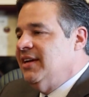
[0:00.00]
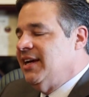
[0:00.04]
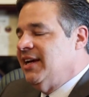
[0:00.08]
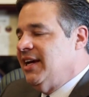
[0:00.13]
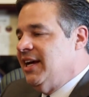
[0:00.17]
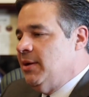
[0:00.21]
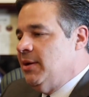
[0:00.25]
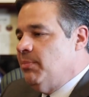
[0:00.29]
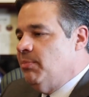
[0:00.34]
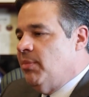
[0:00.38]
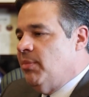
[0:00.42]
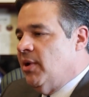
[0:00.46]

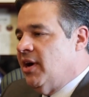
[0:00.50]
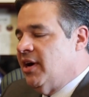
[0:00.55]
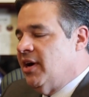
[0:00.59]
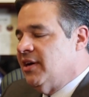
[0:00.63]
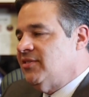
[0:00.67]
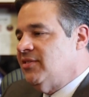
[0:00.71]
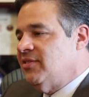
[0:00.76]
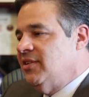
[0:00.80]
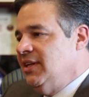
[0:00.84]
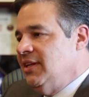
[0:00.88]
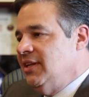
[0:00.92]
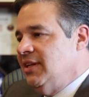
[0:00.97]
and
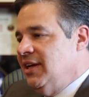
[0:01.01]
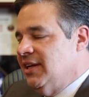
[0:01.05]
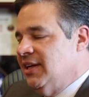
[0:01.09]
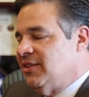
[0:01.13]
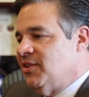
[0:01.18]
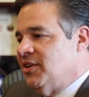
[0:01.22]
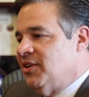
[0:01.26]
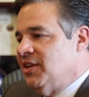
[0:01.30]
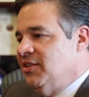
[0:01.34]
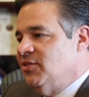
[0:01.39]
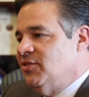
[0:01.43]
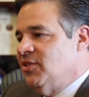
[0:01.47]
bossing the
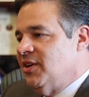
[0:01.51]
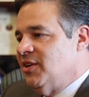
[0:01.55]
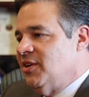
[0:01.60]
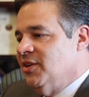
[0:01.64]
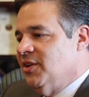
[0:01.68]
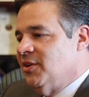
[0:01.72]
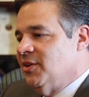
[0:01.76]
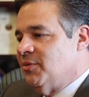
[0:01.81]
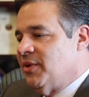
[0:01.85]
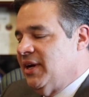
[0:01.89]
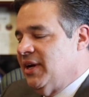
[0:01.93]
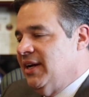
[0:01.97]
attorney
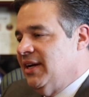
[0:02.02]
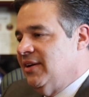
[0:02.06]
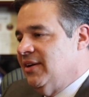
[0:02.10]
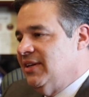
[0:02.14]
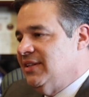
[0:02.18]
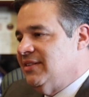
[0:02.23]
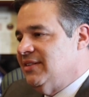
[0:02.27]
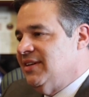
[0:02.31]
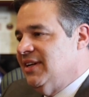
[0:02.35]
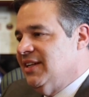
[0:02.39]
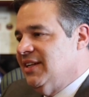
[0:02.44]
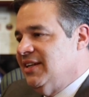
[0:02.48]
general around
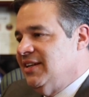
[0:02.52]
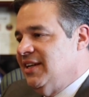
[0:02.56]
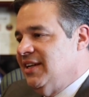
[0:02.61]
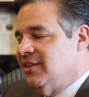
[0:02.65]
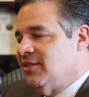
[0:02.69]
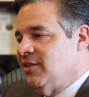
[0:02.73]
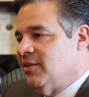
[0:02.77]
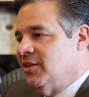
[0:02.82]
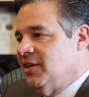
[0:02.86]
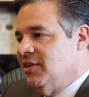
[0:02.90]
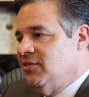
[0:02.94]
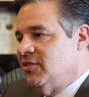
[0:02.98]
and telling the
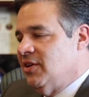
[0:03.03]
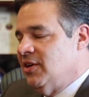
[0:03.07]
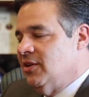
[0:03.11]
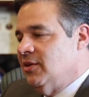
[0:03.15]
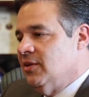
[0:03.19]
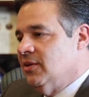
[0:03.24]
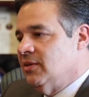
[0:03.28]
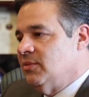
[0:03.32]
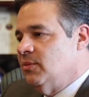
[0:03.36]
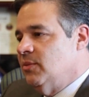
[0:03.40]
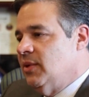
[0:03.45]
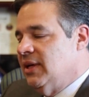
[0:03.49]
attorney
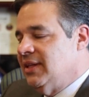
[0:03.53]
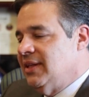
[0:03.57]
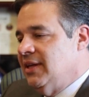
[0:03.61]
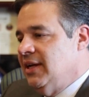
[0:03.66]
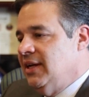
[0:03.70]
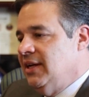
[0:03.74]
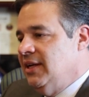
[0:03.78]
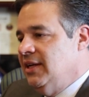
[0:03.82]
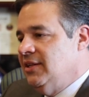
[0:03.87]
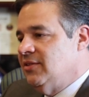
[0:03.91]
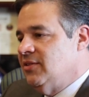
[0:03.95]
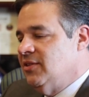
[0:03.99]
general what they
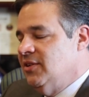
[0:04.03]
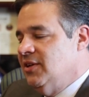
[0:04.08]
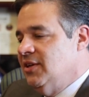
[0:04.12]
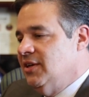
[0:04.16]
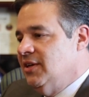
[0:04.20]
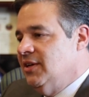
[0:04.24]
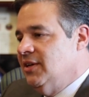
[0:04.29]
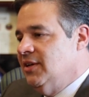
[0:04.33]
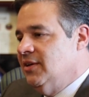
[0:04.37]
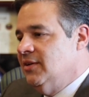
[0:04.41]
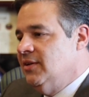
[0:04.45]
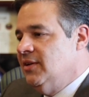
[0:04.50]
need to
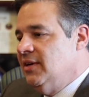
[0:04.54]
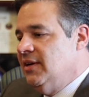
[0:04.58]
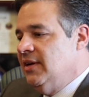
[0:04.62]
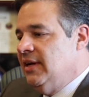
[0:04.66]
do.